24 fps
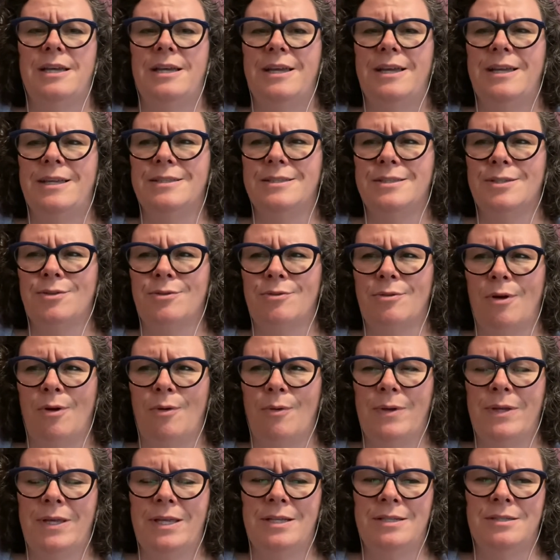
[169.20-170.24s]
it's
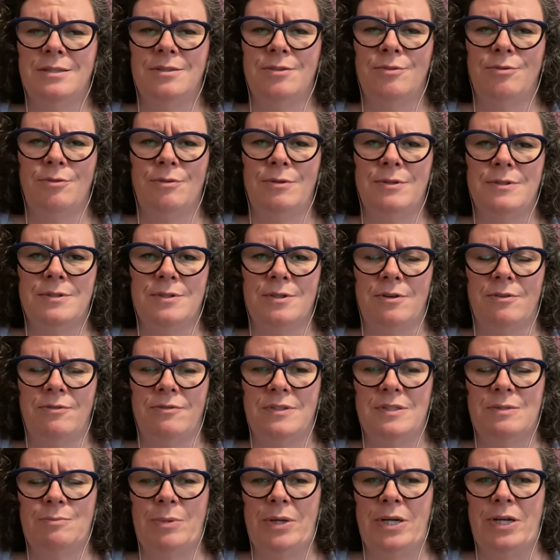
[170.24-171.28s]
growing in through the
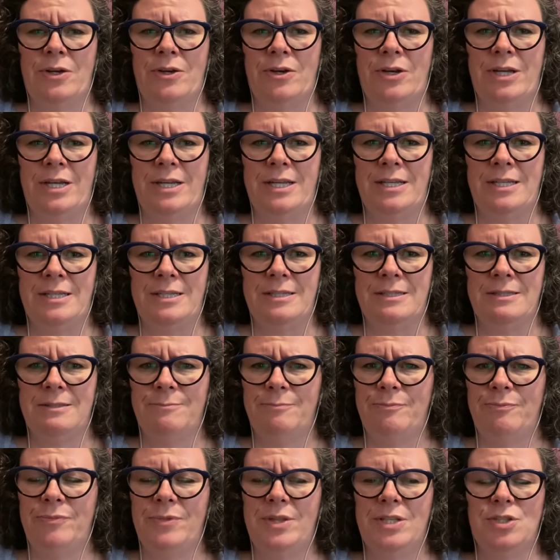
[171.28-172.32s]
serviceberry
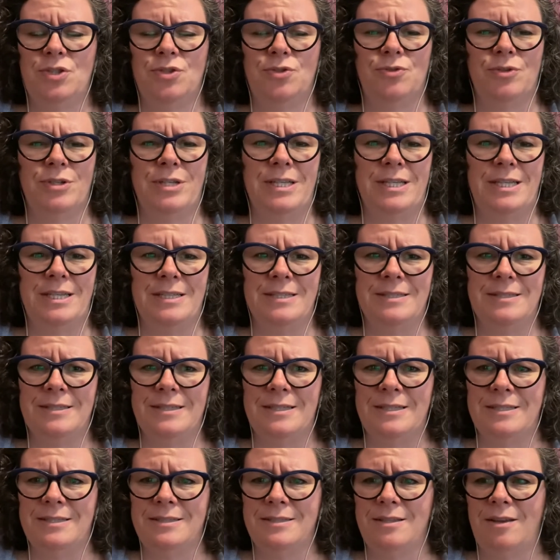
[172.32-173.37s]
trees,
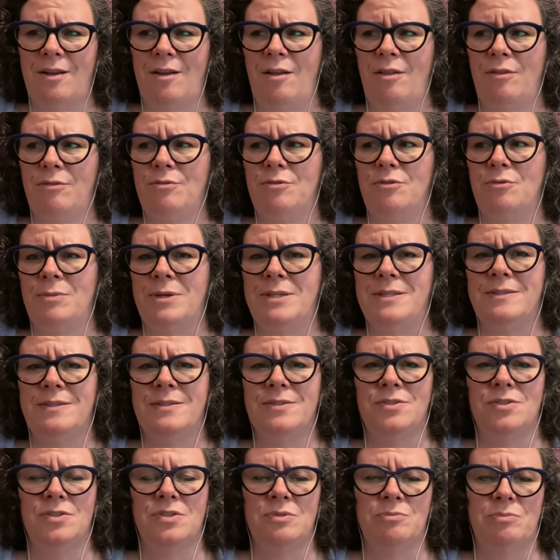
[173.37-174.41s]
and it's all through my
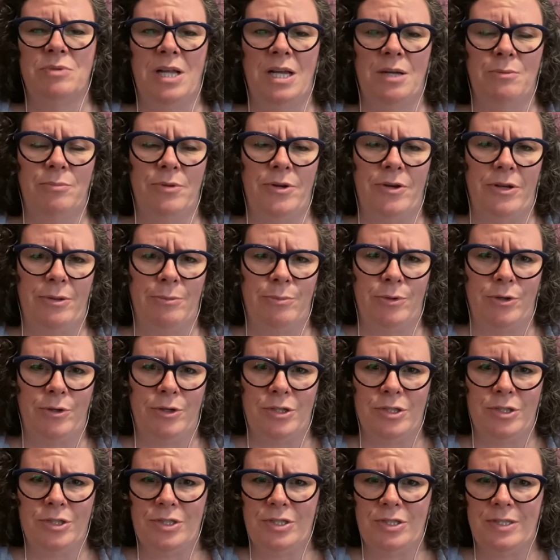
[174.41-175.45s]
sister's blackberry
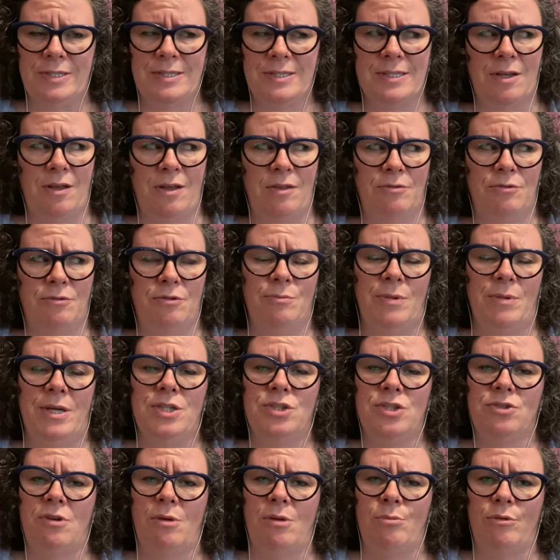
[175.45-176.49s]
bush. It's all through my
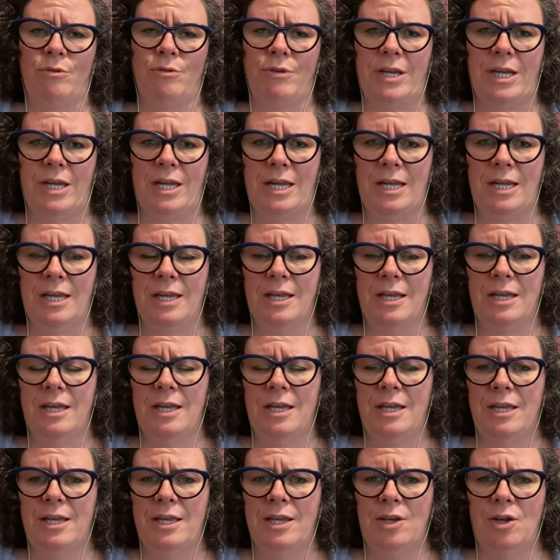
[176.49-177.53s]
shrubbery,
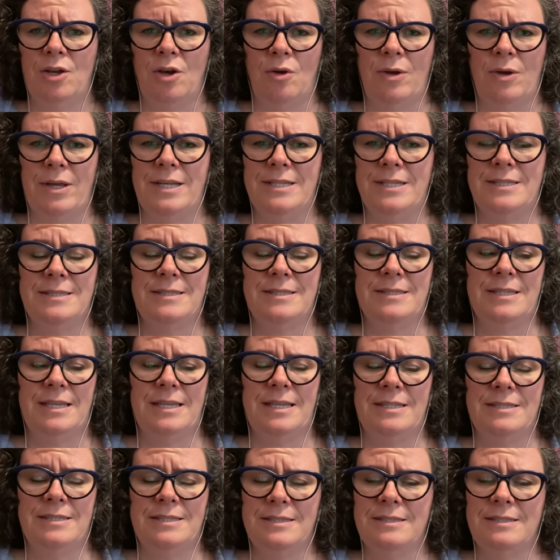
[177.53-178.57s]
you know, and
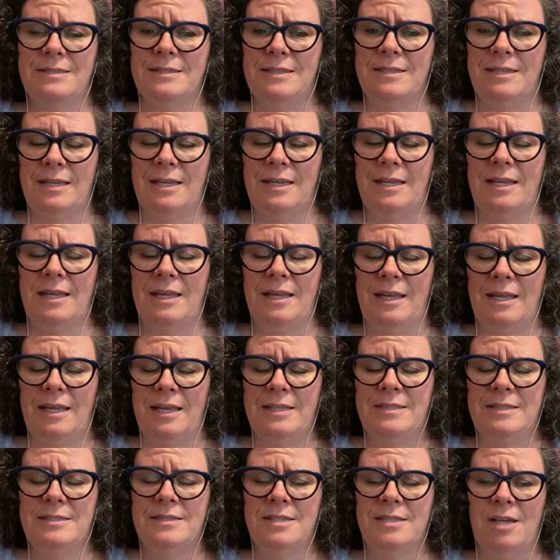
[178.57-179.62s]

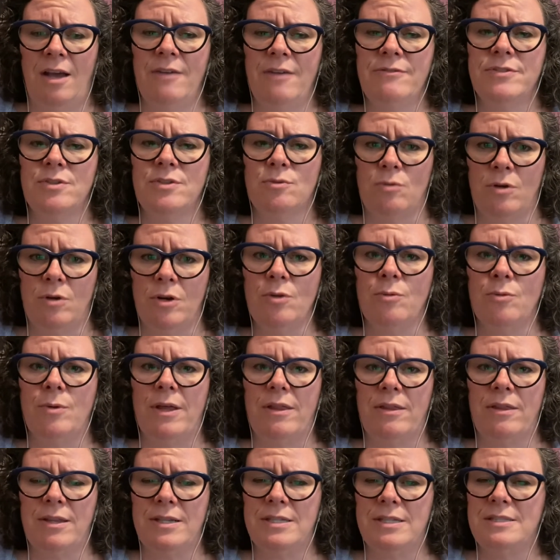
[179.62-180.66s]
it's tough to work
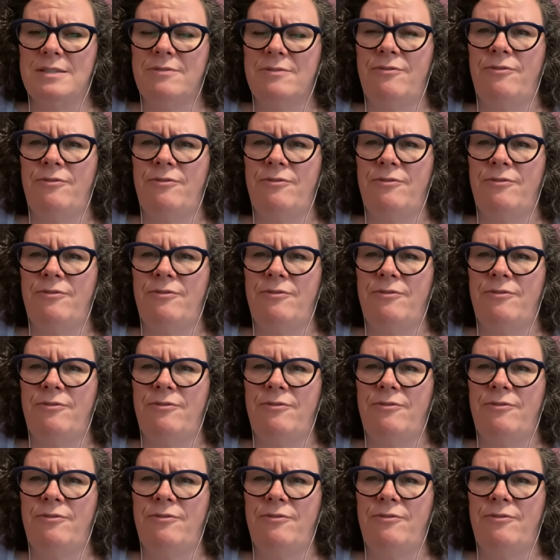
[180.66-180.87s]
with. It's